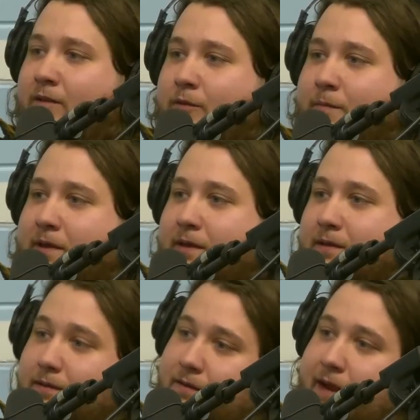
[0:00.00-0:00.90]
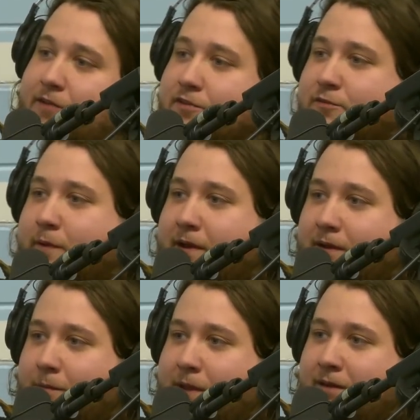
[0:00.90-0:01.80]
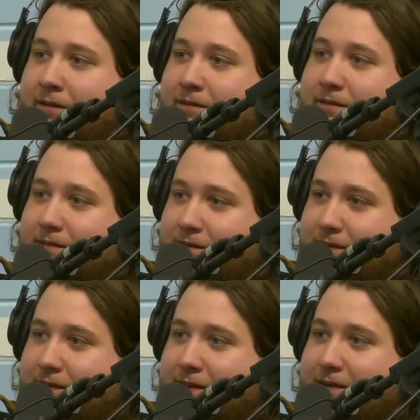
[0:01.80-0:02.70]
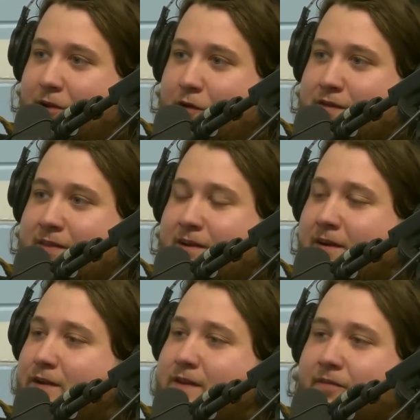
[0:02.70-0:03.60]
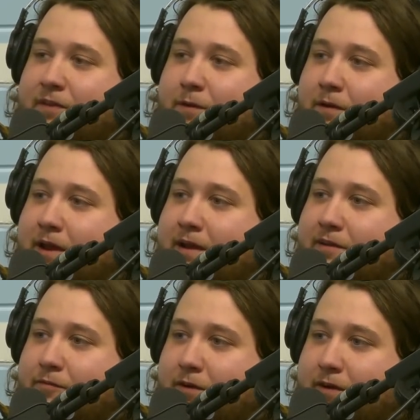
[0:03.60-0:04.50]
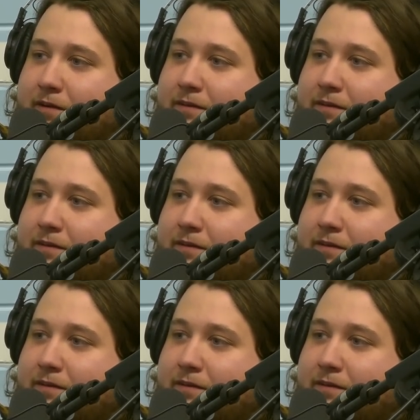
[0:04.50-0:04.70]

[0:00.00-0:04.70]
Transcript: would be nature's way, a beetle. Oh, he goes in there, eats everything organic for you.